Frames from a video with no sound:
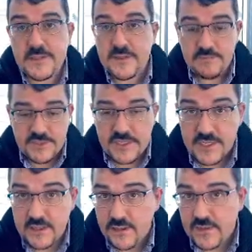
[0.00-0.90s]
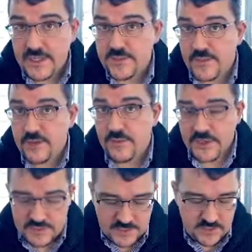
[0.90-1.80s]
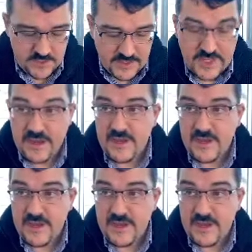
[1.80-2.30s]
In particular, next week, we're going to start looking at